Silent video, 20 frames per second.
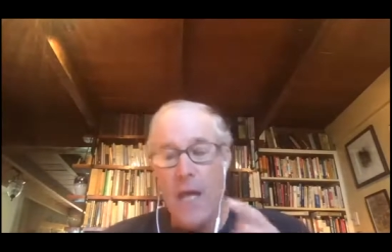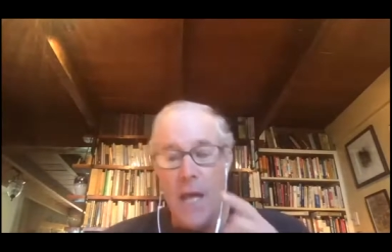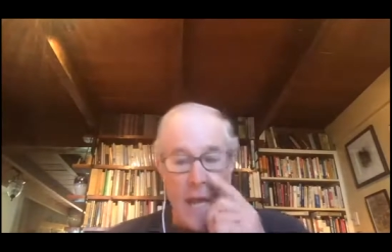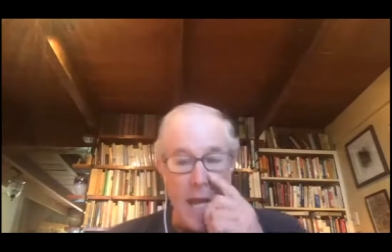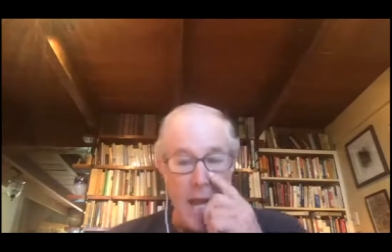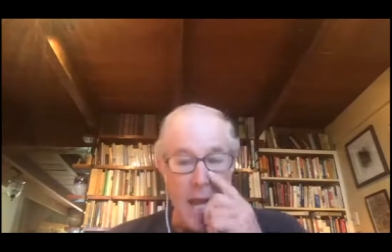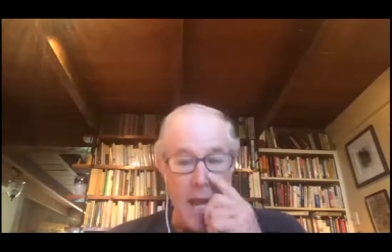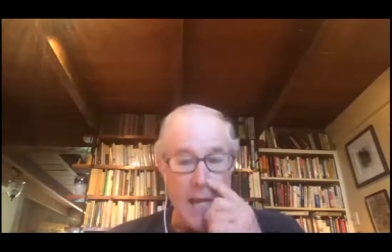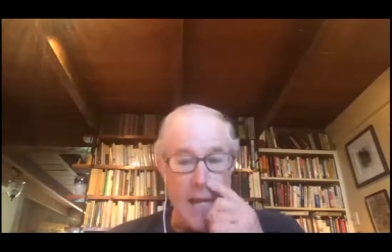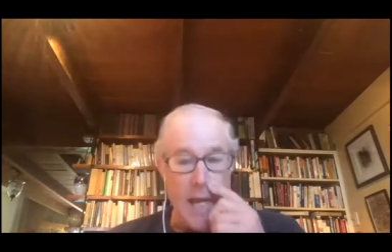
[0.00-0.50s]

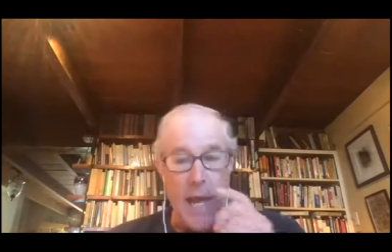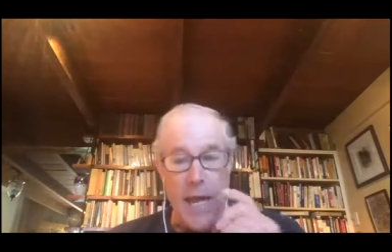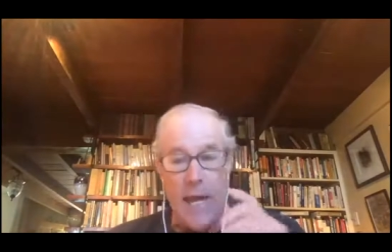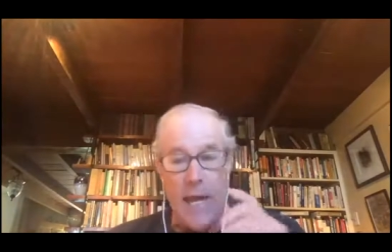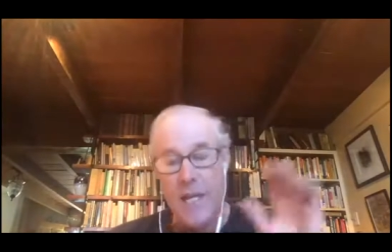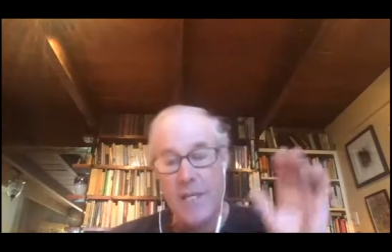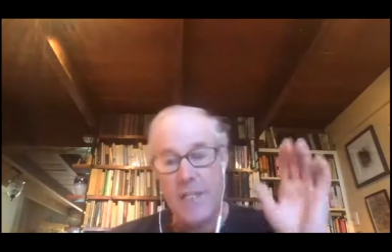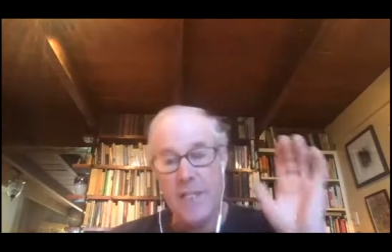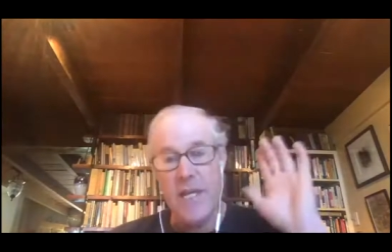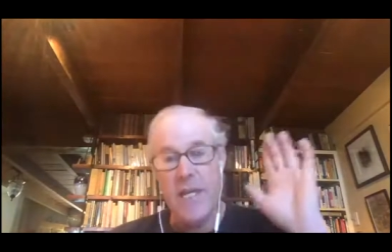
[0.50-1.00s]
And, and I
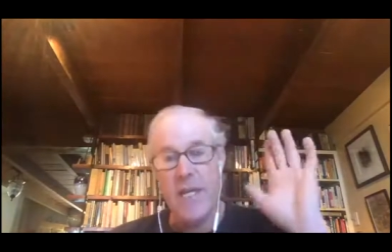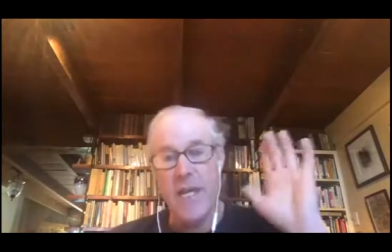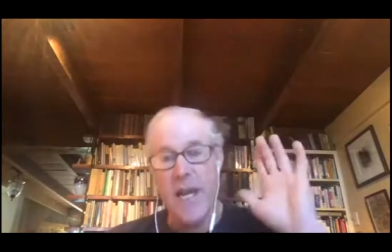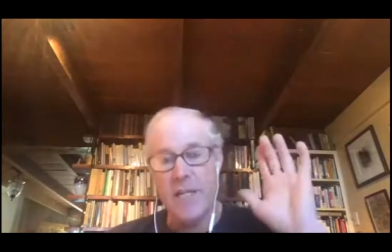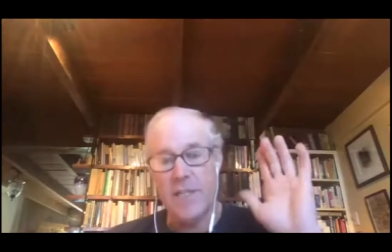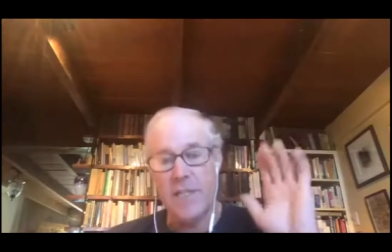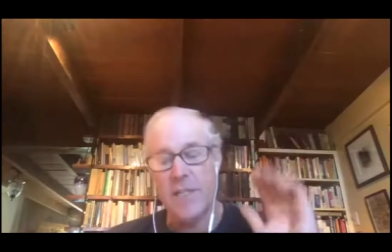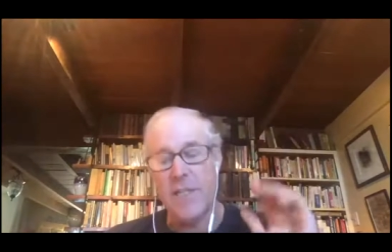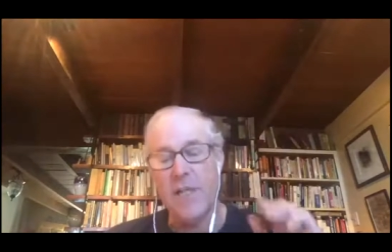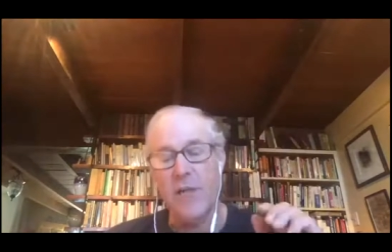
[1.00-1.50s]
say,
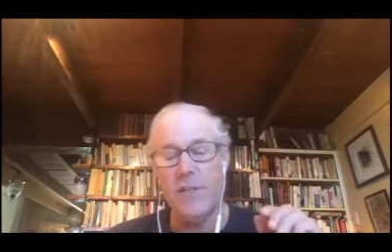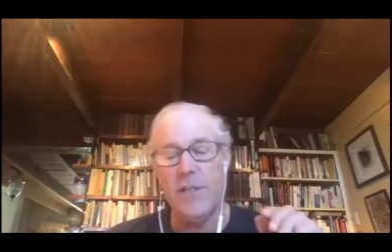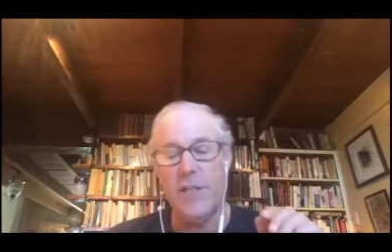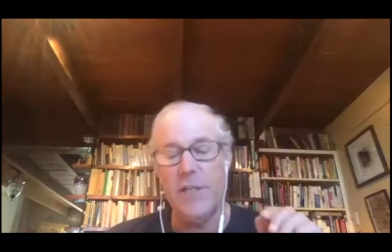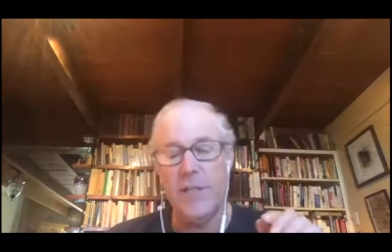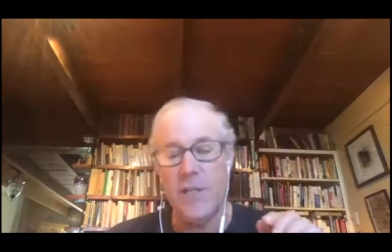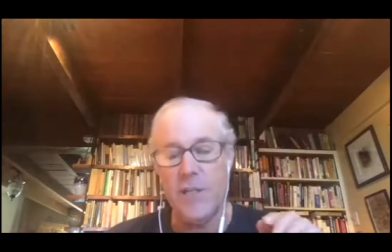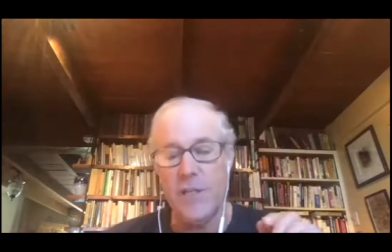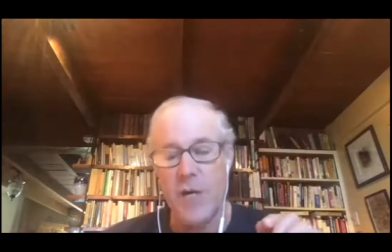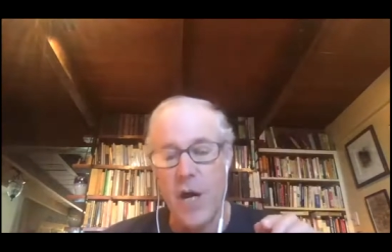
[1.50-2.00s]
yes, guilty
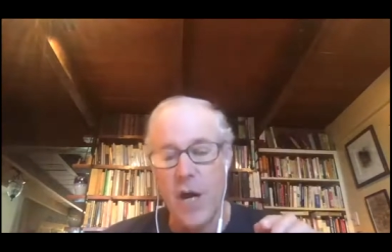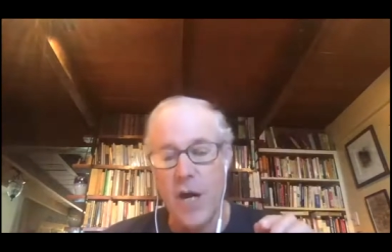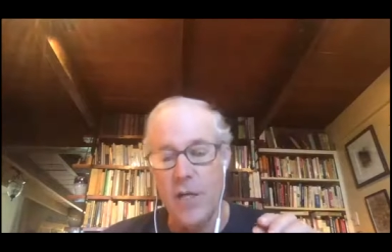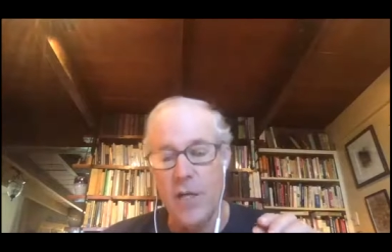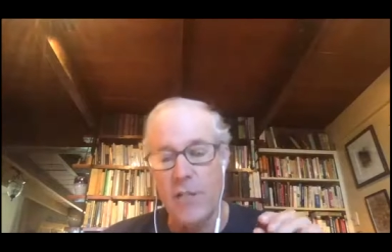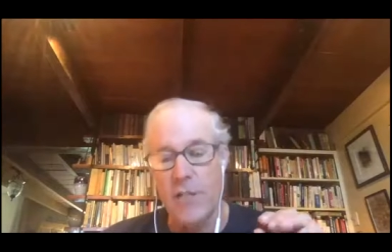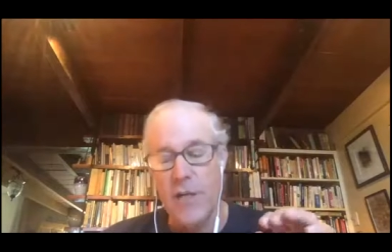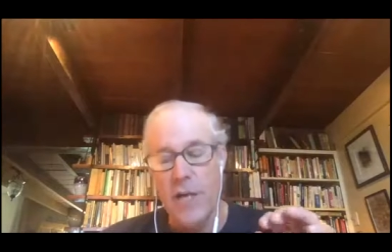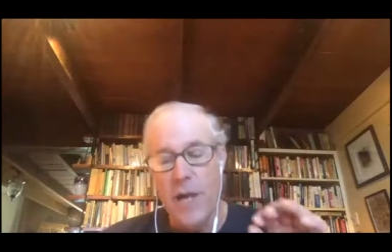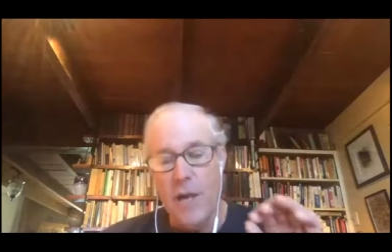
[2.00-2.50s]
as charged
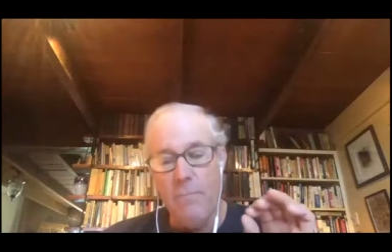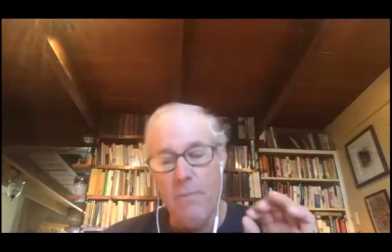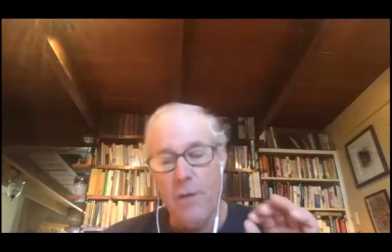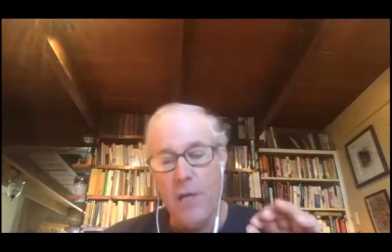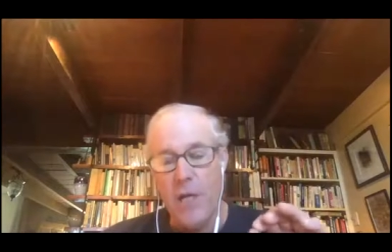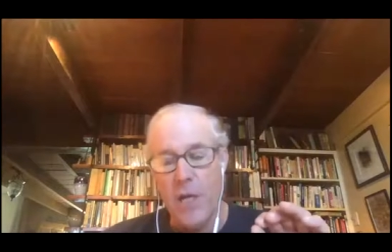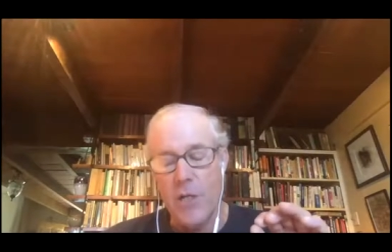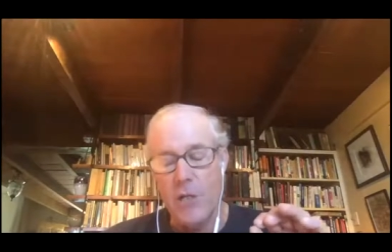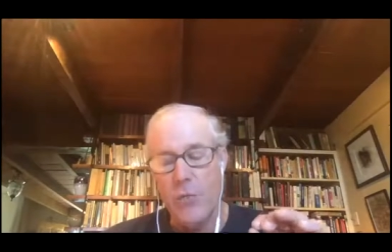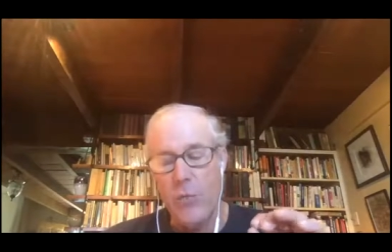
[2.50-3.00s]

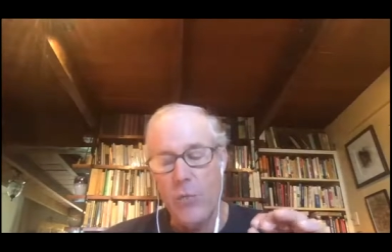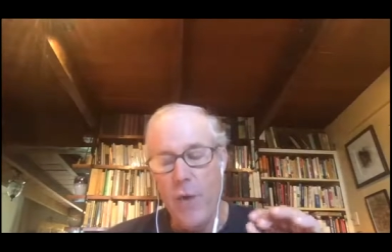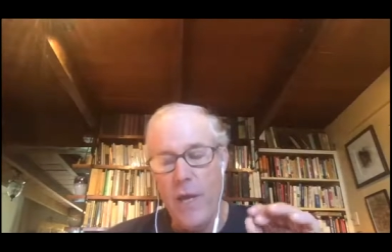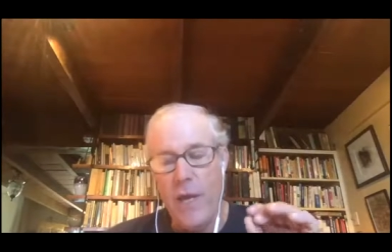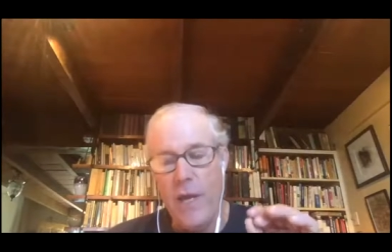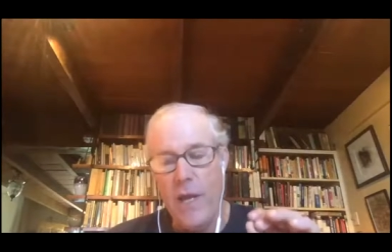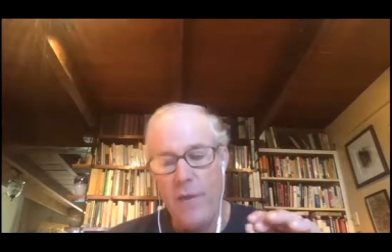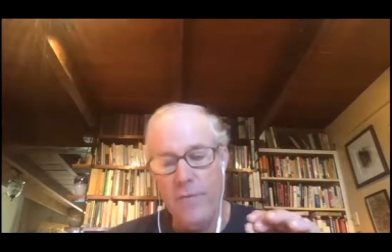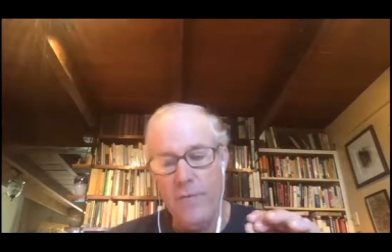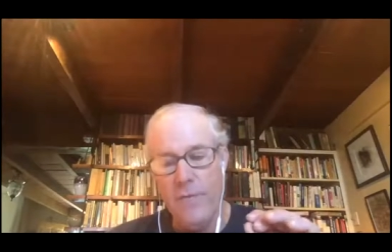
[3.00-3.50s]
because we
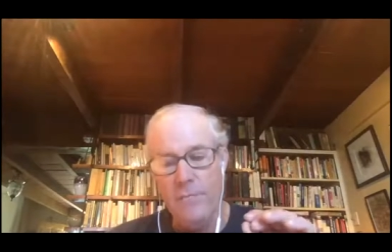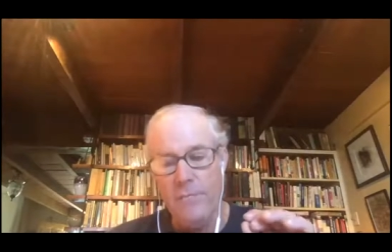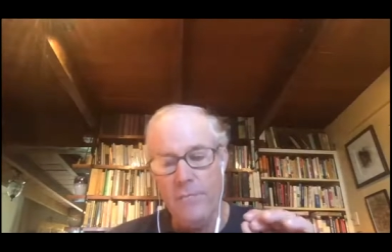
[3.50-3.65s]
have